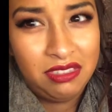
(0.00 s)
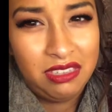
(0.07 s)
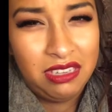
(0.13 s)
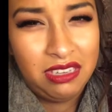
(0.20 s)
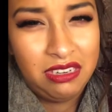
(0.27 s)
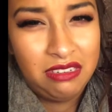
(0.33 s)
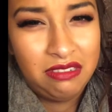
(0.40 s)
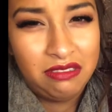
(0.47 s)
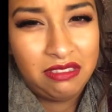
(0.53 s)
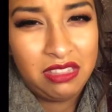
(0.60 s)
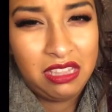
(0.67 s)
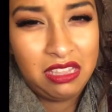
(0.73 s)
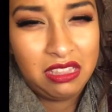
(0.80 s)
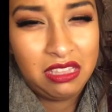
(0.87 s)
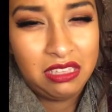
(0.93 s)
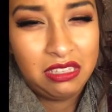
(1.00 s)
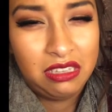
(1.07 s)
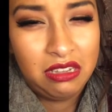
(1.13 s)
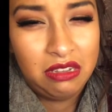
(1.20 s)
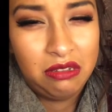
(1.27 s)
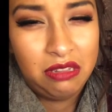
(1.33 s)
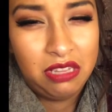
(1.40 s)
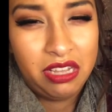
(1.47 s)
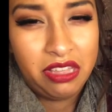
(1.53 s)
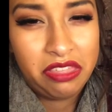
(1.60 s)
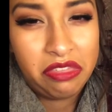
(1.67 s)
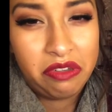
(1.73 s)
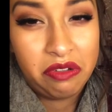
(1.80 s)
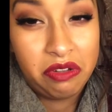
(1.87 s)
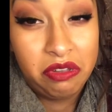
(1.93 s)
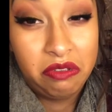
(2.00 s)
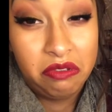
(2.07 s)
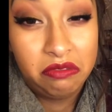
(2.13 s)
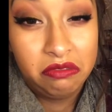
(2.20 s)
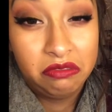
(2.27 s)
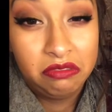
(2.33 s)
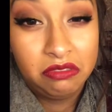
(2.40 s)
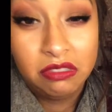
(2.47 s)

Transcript: I didn't think this a whole lot through.